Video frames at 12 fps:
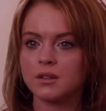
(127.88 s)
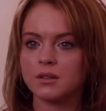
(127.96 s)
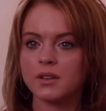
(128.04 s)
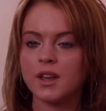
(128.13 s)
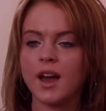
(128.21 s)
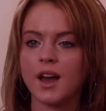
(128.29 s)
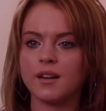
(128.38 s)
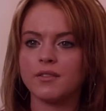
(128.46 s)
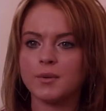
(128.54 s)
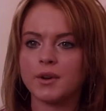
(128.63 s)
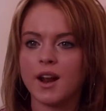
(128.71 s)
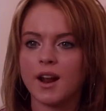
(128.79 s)
Yeah,
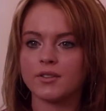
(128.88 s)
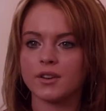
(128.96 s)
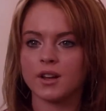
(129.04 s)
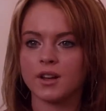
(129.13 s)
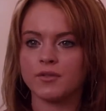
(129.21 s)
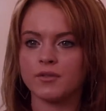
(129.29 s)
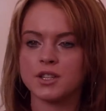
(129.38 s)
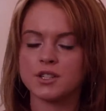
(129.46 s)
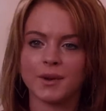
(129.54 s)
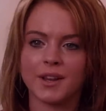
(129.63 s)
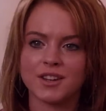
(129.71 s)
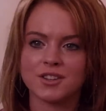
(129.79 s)
everyone in Africa can read
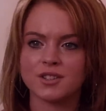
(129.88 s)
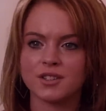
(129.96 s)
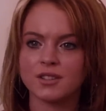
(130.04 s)
Swedish.